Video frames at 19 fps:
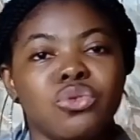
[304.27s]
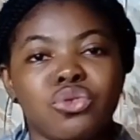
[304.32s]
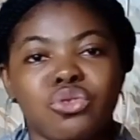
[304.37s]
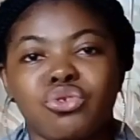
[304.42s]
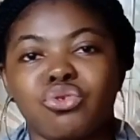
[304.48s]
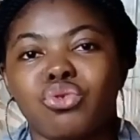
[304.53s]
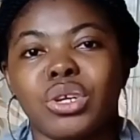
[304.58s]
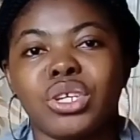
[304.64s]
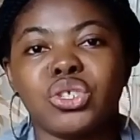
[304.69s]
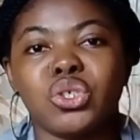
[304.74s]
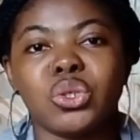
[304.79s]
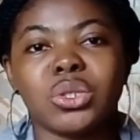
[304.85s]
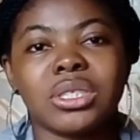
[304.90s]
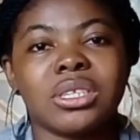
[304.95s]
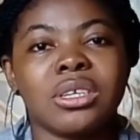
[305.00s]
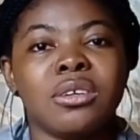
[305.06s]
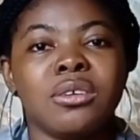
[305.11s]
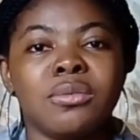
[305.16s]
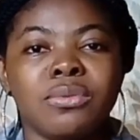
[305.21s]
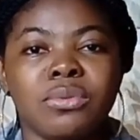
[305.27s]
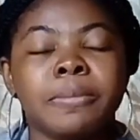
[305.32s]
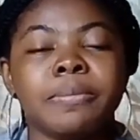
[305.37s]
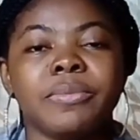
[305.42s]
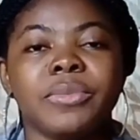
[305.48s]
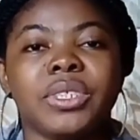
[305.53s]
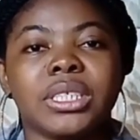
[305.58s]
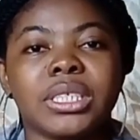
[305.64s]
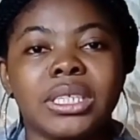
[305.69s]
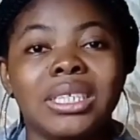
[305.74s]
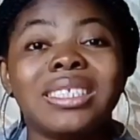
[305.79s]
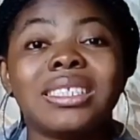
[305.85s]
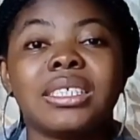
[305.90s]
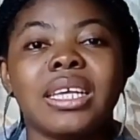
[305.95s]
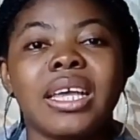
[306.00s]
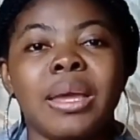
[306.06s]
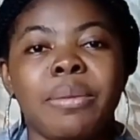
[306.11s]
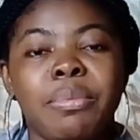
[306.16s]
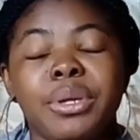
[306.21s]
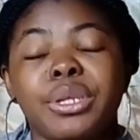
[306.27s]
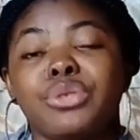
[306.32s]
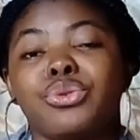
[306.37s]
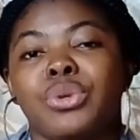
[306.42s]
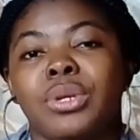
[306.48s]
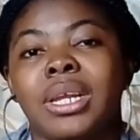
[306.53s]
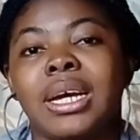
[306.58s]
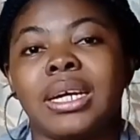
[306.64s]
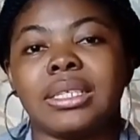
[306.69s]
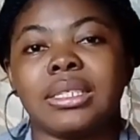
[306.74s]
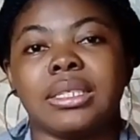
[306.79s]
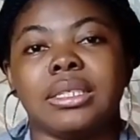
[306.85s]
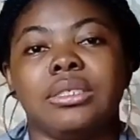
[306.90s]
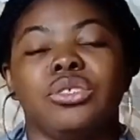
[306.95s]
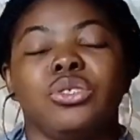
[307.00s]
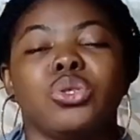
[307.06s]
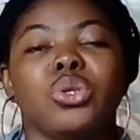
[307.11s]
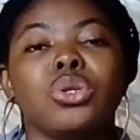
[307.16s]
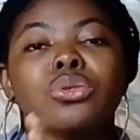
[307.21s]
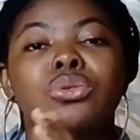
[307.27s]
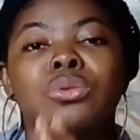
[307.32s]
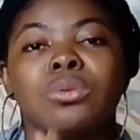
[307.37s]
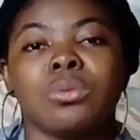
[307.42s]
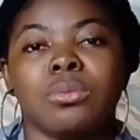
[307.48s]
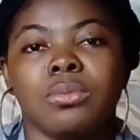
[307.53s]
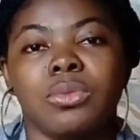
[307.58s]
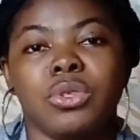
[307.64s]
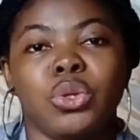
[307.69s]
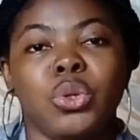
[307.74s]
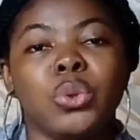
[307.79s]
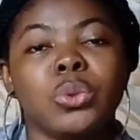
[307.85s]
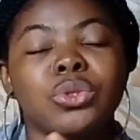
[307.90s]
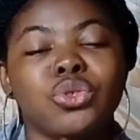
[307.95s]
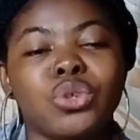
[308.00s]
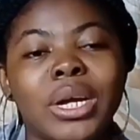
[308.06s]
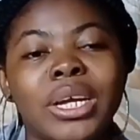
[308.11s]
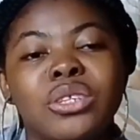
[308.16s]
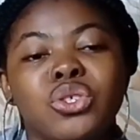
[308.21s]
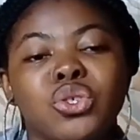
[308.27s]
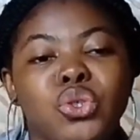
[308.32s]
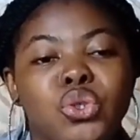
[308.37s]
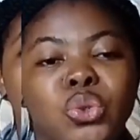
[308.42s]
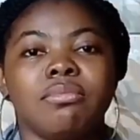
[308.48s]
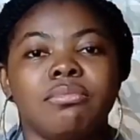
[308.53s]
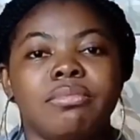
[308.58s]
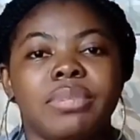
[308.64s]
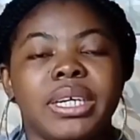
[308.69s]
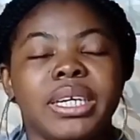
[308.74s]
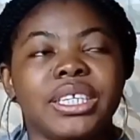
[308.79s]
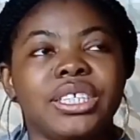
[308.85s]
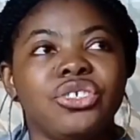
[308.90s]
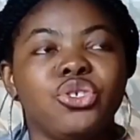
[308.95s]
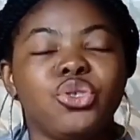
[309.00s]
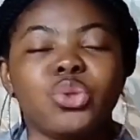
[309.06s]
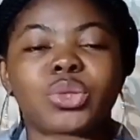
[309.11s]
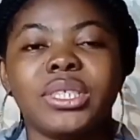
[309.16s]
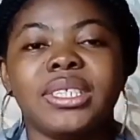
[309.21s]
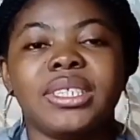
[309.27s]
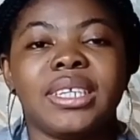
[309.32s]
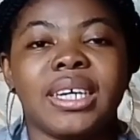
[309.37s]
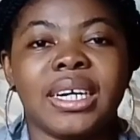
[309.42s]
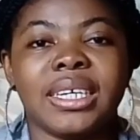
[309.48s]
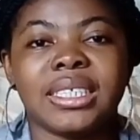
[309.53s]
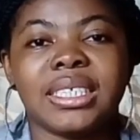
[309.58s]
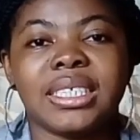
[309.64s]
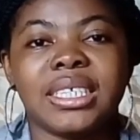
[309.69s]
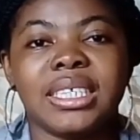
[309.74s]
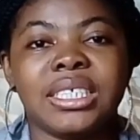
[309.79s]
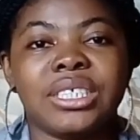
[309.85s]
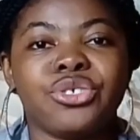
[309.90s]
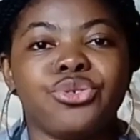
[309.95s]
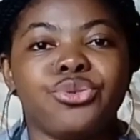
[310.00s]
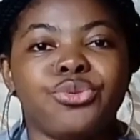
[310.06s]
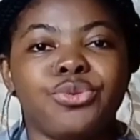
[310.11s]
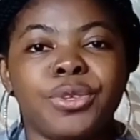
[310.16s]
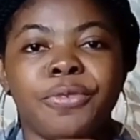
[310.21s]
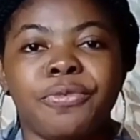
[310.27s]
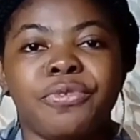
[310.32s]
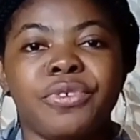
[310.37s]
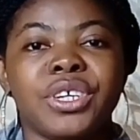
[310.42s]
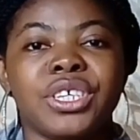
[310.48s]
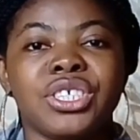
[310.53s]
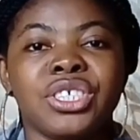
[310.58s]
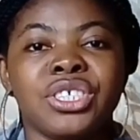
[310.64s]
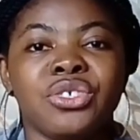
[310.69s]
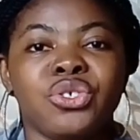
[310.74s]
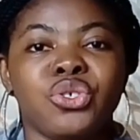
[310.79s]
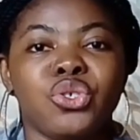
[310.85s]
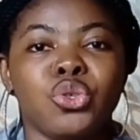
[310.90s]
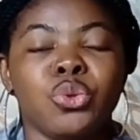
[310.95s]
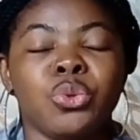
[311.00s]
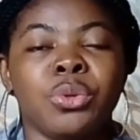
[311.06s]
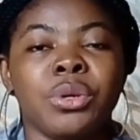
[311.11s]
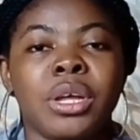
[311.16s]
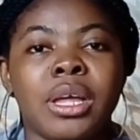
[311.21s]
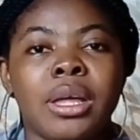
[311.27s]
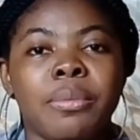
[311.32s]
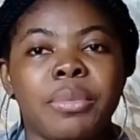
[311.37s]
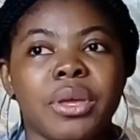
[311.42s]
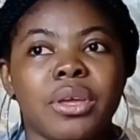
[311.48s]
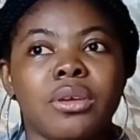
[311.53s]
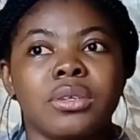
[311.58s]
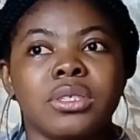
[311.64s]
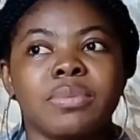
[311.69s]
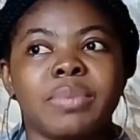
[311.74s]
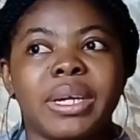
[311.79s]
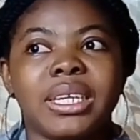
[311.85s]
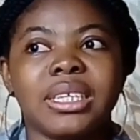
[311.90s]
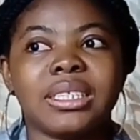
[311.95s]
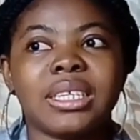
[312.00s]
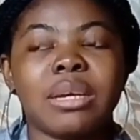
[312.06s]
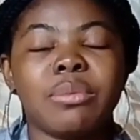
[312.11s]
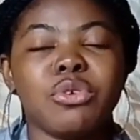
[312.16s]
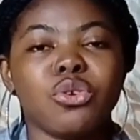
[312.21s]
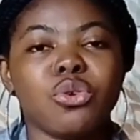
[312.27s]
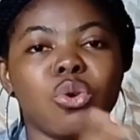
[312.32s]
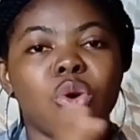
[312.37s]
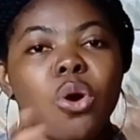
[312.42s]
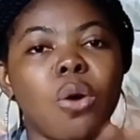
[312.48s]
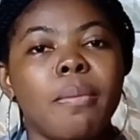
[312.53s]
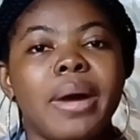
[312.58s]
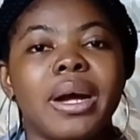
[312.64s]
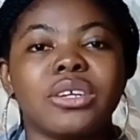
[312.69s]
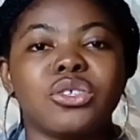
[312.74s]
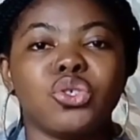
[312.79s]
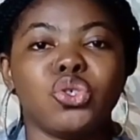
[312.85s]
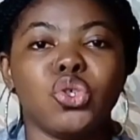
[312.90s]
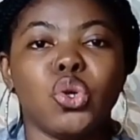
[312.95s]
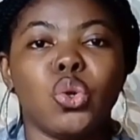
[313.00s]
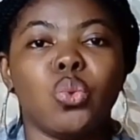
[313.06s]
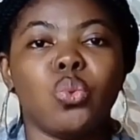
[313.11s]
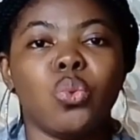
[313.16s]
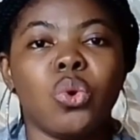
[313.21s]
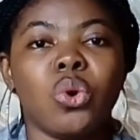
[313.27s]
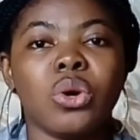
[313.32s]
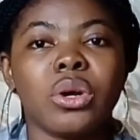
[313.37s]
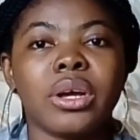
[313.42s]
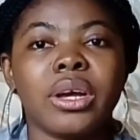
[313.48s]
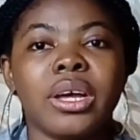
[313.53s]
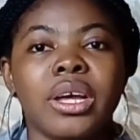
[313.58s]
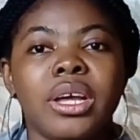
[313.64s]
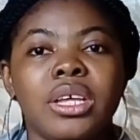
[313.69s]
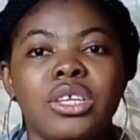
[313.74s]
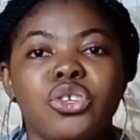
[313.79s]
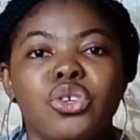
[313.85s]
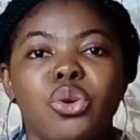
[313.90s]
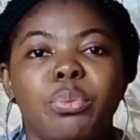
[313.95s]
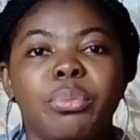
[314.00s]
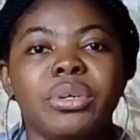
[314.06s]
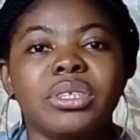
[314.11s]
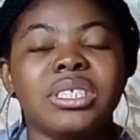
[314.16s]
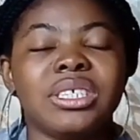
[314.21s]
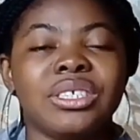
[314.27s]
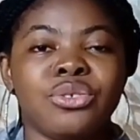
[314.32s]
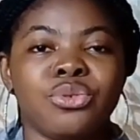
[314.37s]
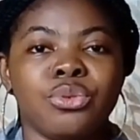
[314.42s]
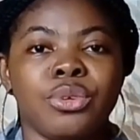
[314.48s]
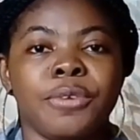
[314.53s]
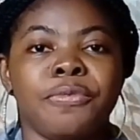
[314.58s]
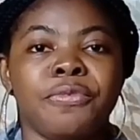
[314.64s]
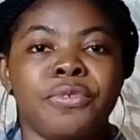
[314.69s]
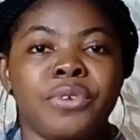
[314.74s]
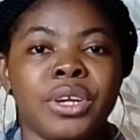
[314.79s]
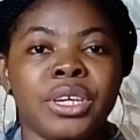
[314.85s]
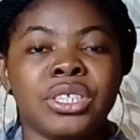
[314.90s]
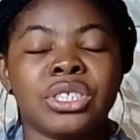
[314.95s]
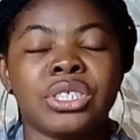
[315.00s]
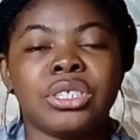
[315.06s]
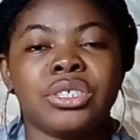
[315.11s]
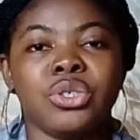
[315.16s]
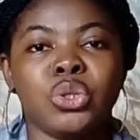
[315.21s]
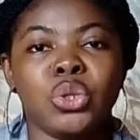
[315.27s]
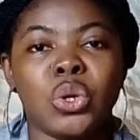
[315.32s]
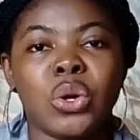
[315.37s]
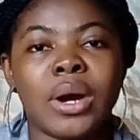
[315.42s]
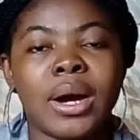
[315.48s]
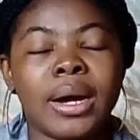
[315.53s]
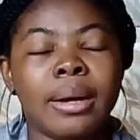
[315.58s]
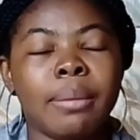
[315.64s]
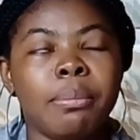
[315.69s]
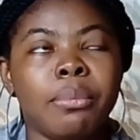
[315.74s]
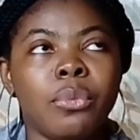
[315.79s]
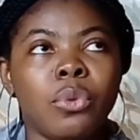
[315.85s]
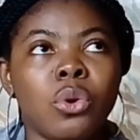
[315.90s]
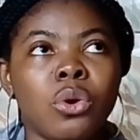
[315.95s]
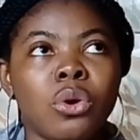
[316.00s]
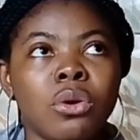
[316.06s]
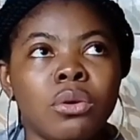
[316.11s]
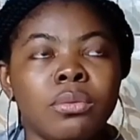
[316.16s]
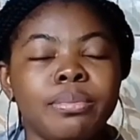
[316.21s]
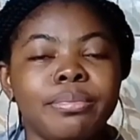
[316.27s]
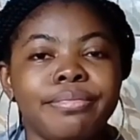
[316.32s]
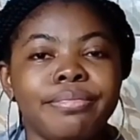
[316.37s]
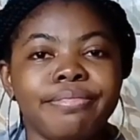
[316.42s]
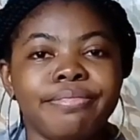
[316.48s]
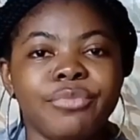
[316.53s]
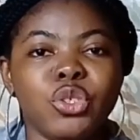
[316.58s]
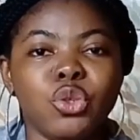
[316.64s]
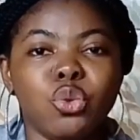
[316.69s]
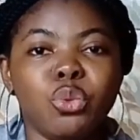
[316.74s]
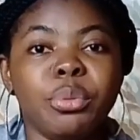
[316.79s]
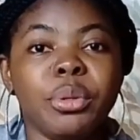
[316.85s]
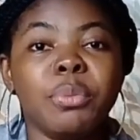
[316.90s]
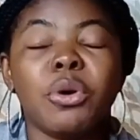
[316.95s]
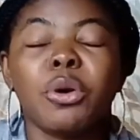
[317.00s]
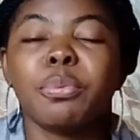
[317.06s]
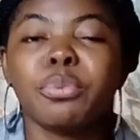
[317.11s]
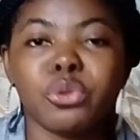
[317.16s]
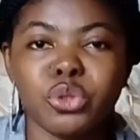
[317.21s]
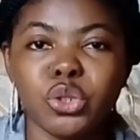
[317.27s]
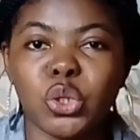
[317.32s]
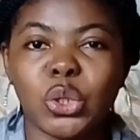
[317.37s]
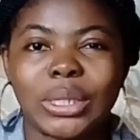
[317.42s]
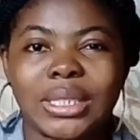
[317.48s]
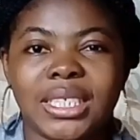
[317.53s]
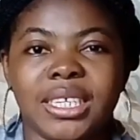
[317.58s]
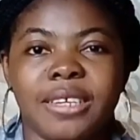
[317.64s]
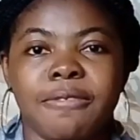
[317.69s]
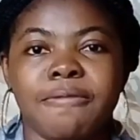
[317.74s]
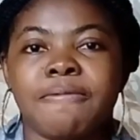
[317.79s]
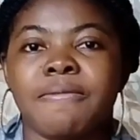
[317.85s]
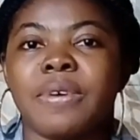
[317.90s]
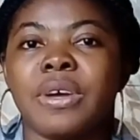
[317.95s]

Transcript: to stretch yourself. It's a bit relaxing. Just, try to do that. By doing that, it refreshes you, because by the time you come back to your work, your body is refreshed. You'll be more productive,